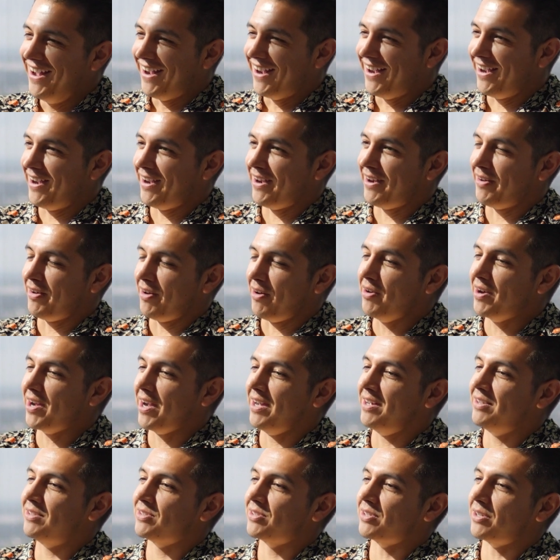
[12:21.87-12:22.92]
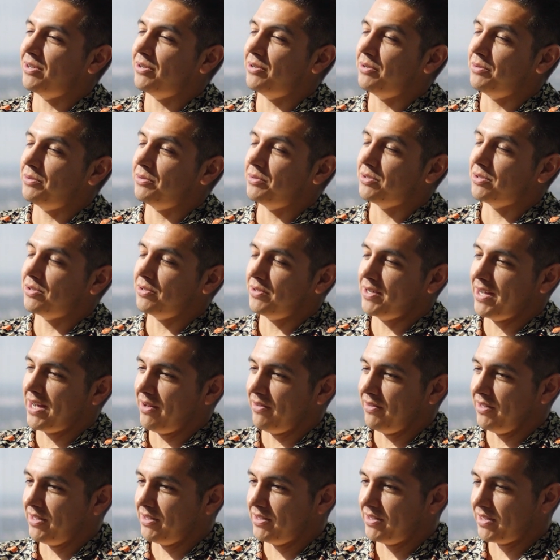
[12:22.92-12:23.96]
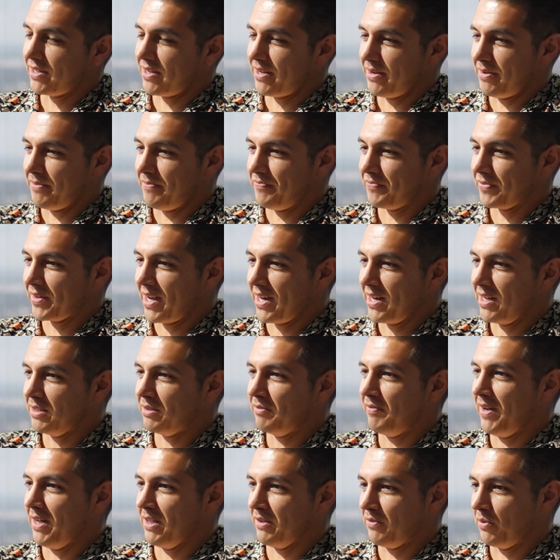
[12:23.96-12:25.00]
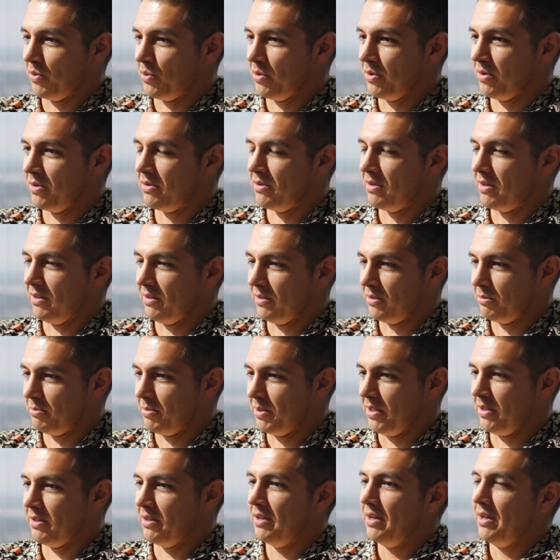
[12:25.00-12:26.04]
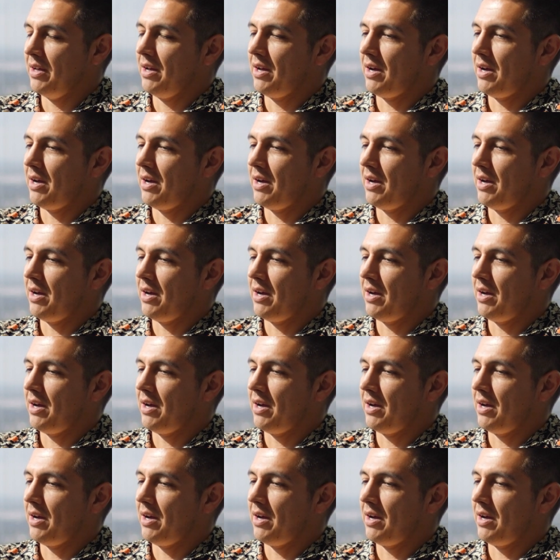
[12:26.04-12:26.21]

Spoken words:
Okay. So now let's I guess fast forward a little bit.